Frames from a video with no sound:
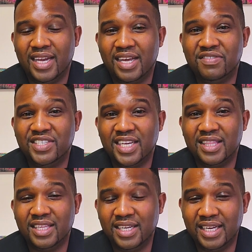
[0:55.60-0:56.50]
and I've
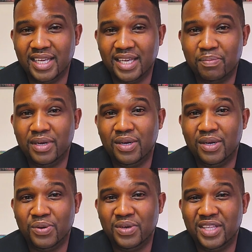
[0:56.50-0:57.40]
shared the link
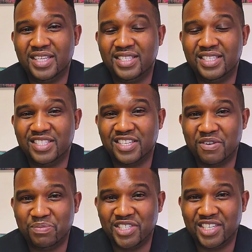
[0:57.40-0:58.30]
below in the
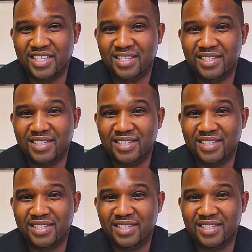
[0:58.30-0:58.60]
description.